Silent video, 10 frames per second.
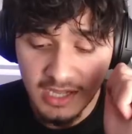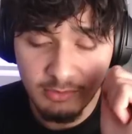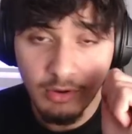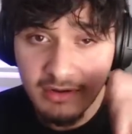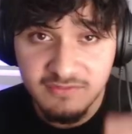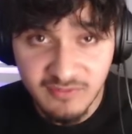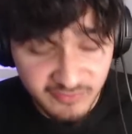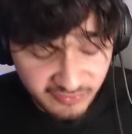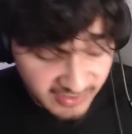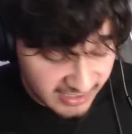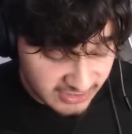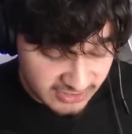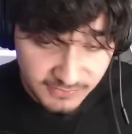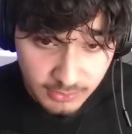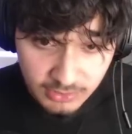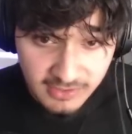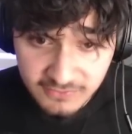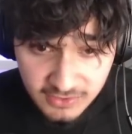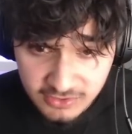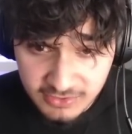I won't even flinch. If you're
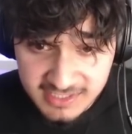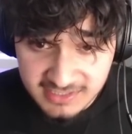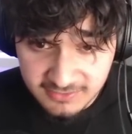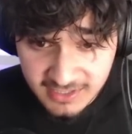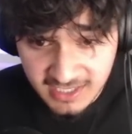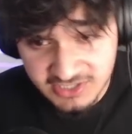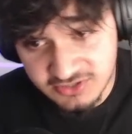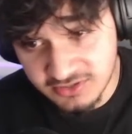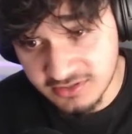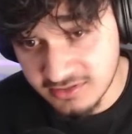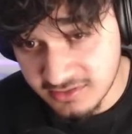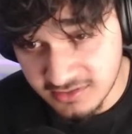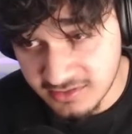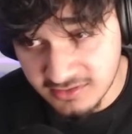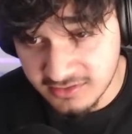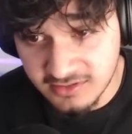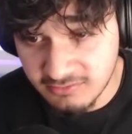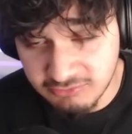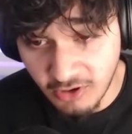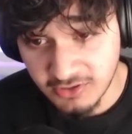looking for a crazy reaction,
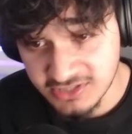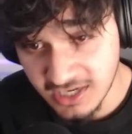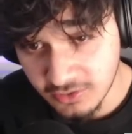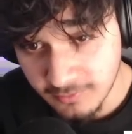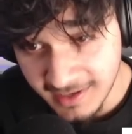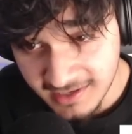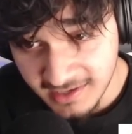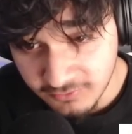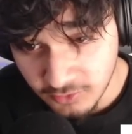wrong channel, mate. Level